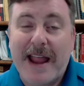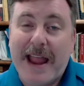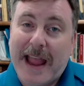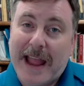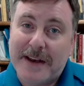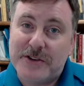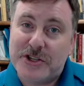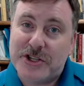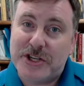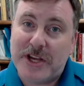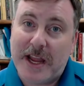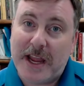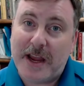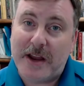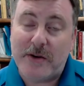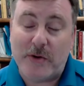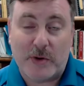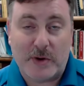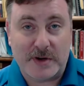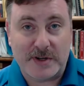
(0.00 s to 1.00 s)
and
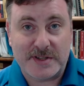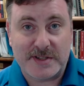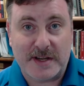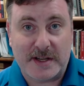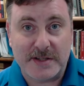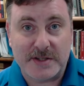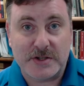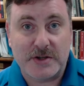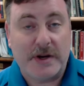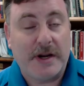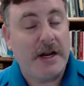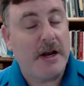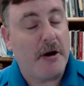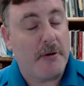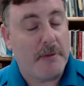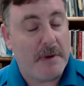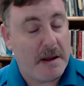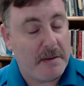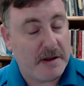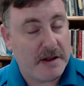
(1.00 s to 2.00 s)
shade or sunscreen
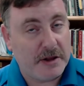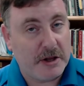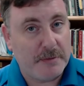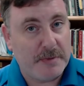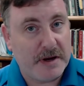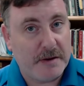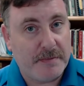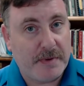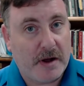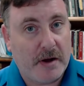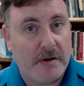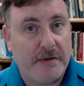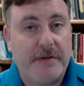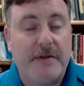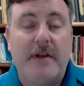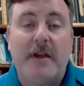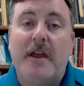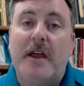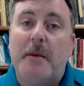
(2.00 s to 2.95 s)
or maybe a little bit of both,